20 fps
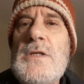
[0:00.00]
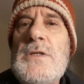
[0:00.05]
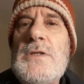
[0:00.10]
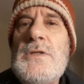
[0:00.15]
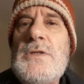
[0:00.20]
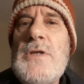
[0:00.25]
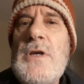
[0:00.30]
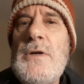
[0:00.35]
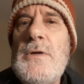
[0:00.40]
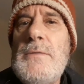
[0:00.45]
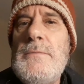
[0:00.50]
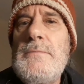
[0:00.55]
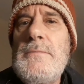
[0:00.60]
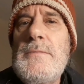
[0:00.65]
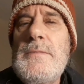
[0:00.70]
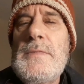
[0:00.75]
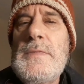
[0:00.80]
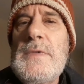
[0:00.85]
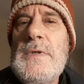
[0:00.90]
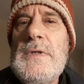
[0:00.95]
So,
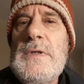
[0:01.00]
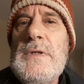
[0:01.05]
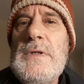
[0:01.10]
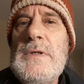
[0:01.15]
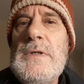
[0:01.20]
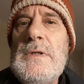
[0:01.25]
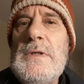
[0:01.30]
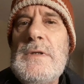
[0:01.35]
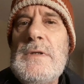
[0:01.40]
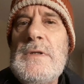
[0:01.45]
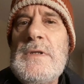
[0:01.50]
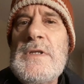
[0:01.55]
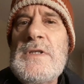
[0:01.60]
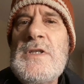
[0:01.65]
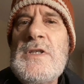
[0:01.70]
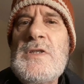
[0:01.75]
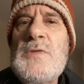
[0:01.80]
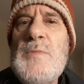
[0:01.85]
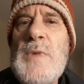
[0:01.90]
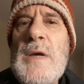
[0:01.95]

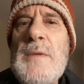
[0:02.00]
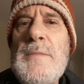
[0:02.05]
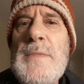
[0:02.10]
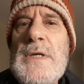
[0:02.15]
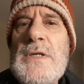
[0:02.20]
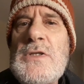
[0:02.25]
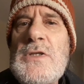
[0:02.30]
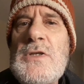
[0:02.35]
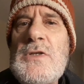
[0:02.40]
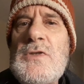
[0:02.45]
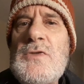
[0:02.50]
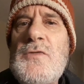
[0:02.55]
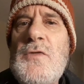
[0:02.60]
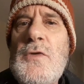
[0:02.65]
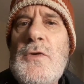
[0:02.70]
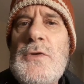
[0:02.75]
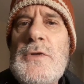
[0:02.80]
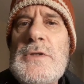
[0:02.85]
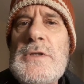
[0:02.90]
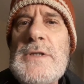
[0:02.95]
this is my message
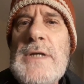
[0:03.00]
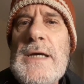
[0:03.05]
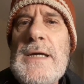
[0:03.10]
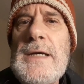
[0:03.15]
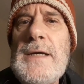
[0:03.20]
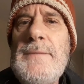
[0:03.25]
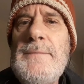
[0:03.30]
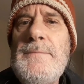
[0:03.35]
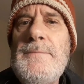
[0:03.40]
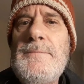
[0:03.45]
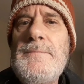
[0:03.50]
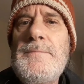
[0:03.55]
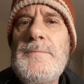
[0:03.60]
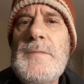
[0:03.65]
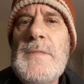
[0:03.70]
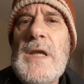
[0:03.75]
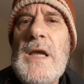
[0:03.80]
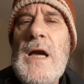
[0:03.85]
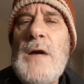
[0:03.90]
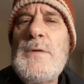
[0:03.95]
for today.
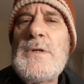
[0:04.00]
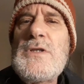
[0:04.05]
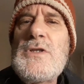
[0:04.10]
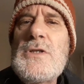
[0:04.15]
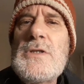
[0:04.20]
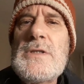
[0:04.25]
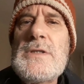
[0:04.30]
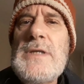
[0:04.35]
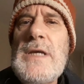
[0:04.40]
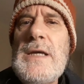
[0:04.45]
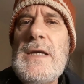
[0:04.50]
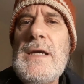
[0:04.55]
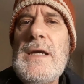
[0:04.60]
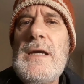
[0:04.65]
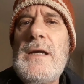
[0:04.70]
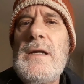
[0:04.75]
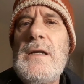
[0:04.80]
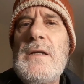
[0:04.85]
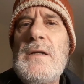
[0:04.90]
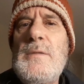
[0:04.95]
I was just
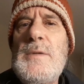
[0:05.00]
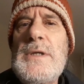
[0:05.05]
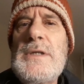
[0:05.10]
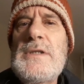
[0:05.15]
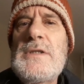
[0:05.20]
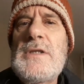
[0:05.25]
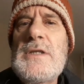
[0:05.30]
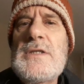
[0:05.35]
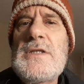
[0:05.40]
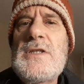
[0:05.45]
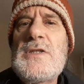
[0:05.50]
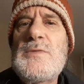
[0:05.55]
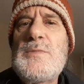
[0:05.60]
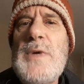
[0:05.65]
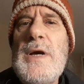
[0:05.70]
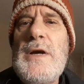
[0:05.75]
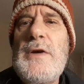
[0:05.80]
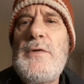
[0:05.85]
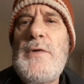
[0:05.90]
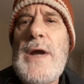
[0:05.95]
thinking a little bit. This is
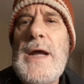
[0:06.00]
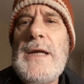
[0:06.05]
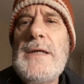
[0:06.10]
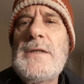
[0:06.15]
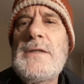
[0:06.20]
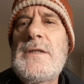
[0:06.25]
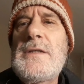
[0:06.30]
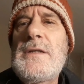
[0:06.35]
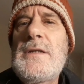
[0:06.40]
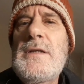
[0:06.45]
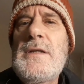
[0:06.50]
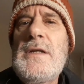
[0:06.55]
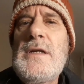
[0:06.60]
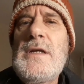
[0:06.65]
my rant